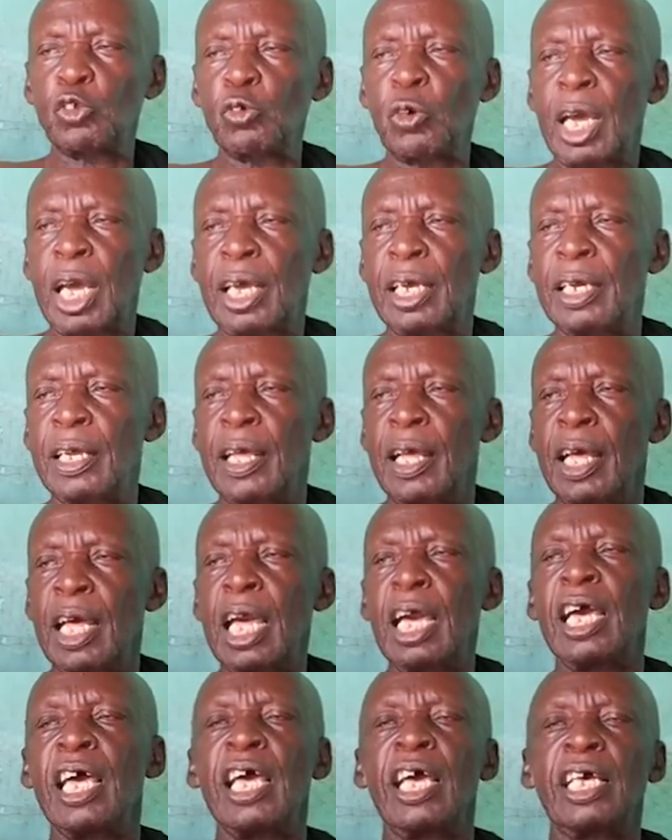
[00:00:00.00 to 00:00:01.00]
so a
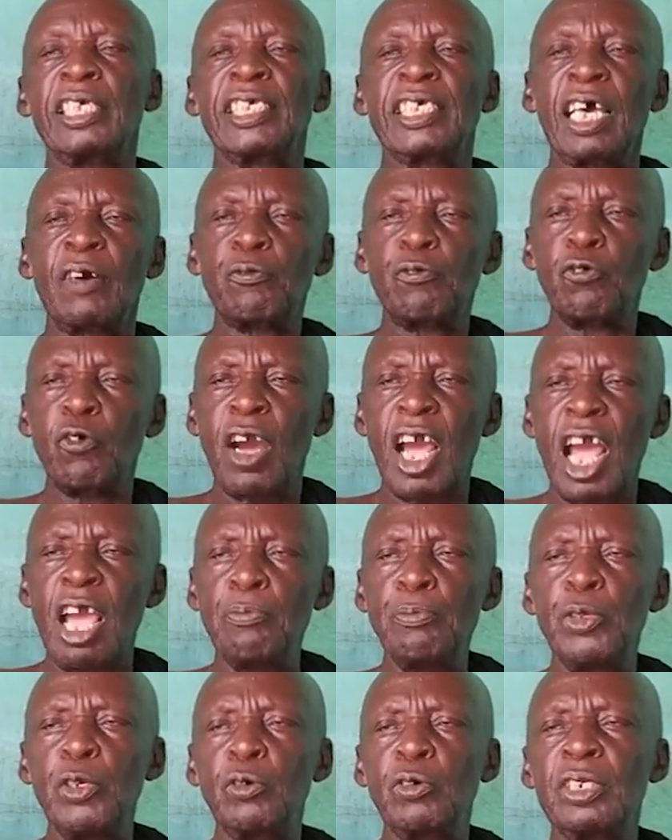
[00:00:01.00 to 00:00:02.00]
safu
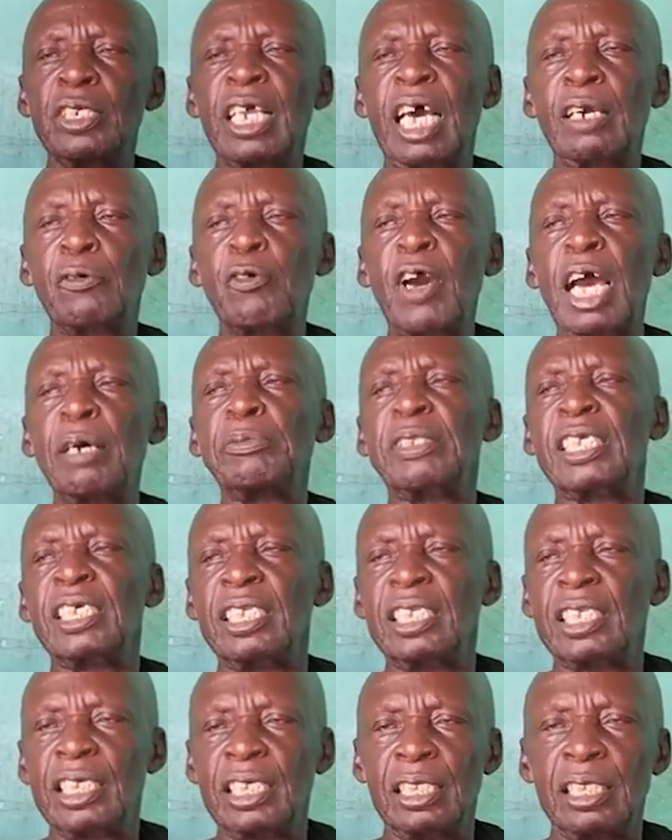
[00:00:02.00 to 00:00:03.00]
wa bi na
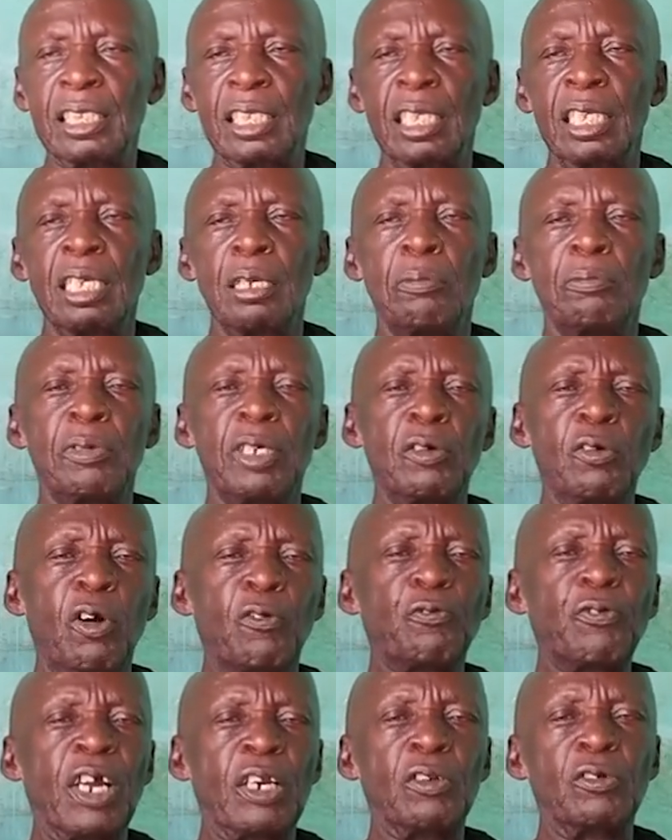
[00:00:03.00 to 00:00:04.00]
kwamtenten me
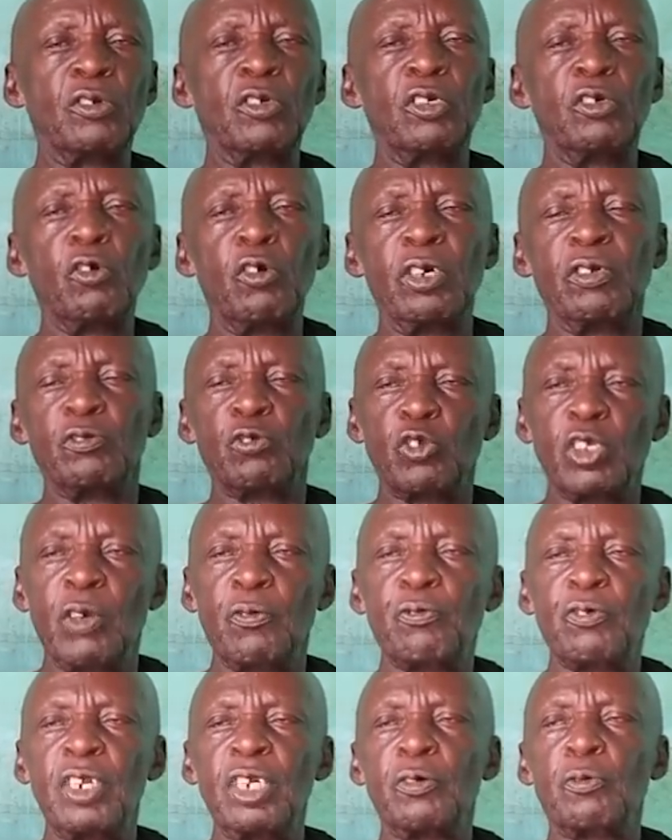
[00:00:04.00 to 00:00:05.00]
wo fa no won so ye
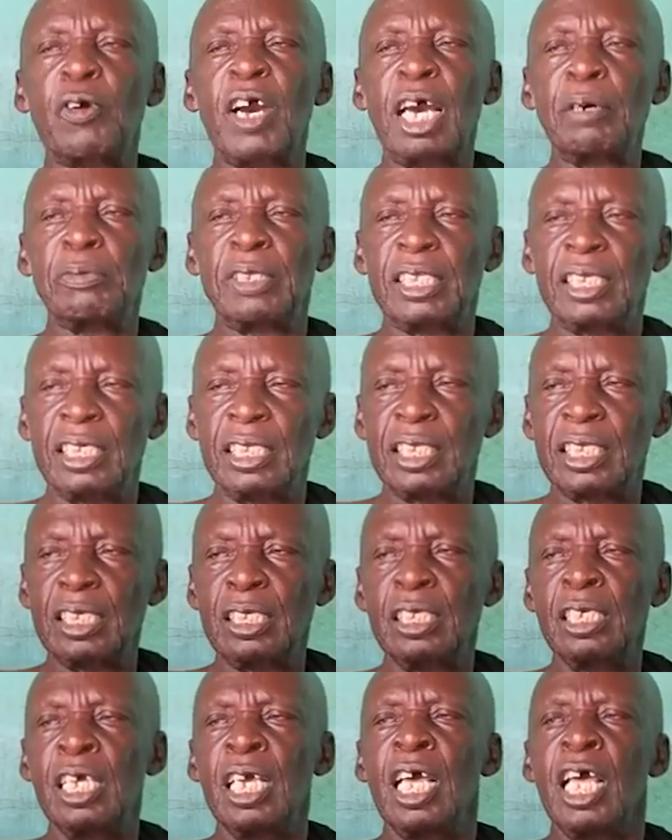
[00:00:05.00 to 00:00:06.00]
frano kwa
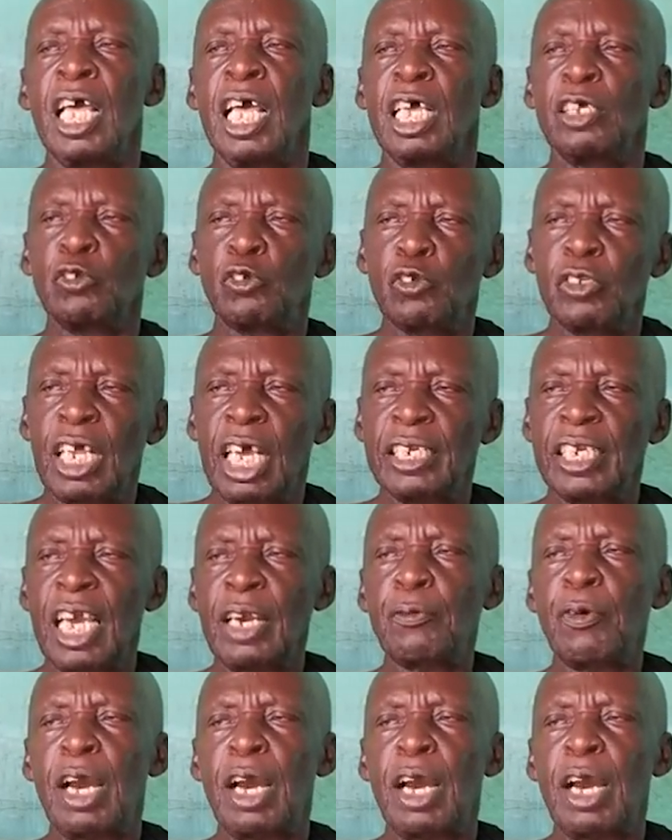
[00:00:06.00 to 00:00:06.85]
metenten enso na na